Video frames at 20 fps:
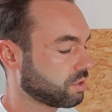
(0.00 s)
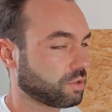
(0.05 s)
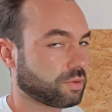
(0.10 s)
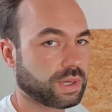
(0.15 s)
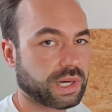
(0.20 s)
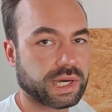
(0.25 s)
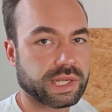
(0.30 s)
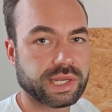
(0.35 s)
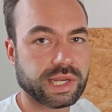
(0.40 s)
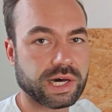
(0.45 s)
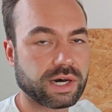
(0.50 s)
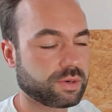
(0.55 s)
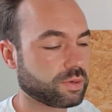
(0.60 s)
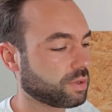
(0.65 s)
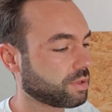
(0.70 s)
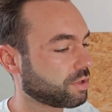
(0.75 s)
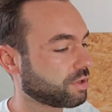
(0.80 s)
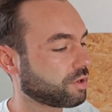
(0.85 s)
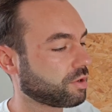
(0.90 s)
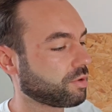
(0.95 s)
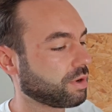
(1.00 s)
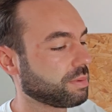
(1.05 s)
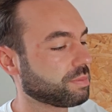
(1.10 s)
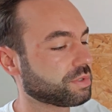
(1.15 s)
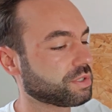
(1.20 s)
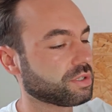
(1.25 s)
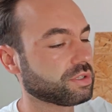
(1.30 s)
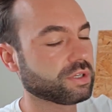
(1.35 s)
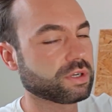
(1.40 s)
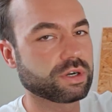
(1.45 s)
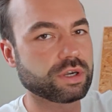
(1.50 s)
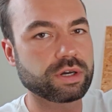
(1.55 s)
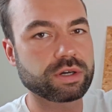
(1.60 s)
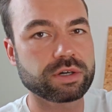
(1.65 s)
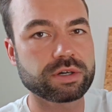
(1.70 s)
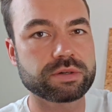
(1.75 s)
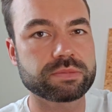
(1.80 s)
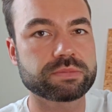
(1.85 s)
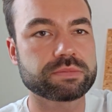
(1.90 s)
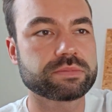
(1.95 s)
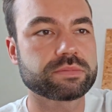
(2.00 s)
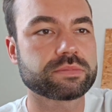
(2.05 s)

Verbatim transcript: So I now crimped the lug